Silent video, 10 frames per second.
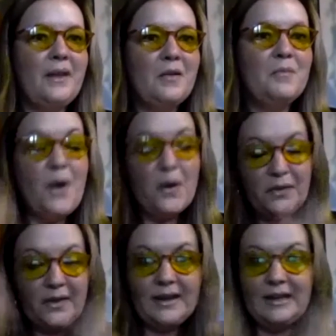Both
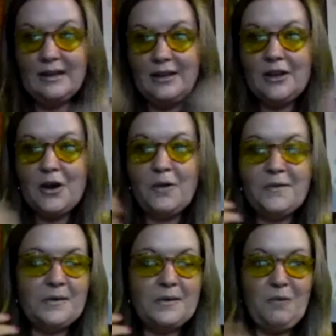like, if
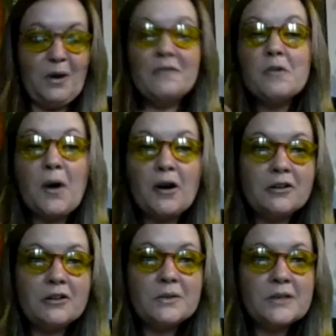one of the
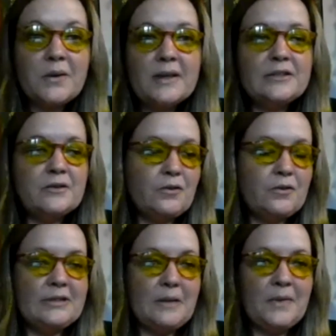partners was going
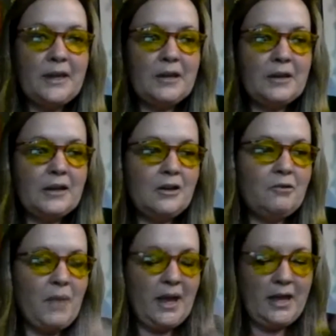through something, it could
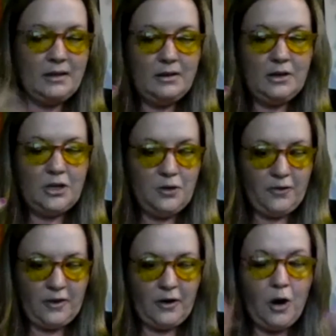have been, for
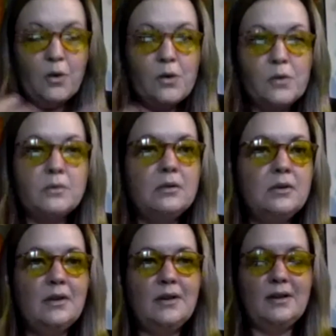their own
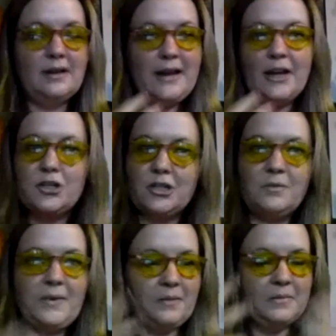connection
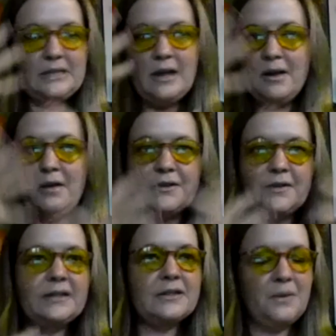with themselves or
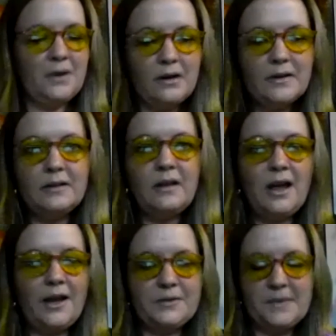things going on in their
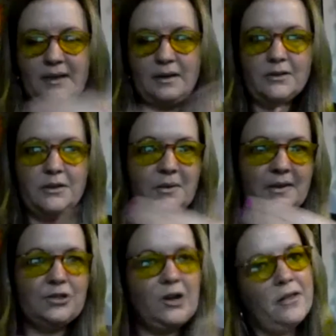lives, but then also with
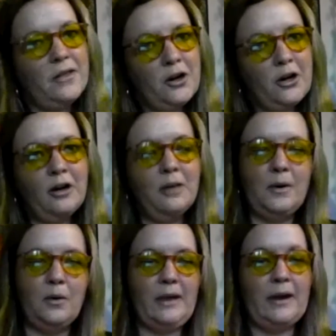each other,
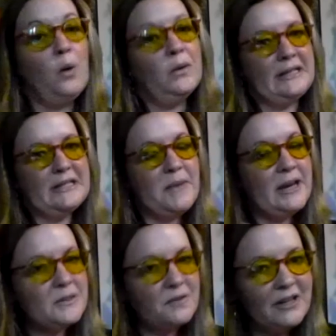or like holding
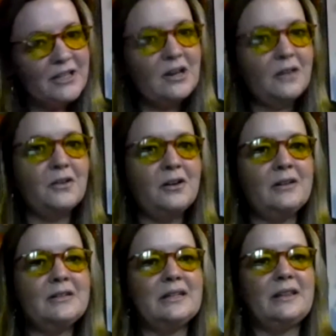space for each
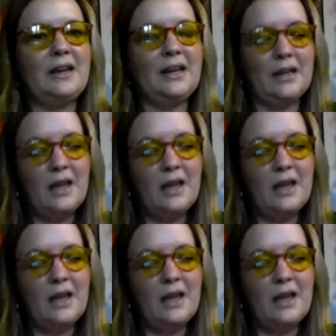other to like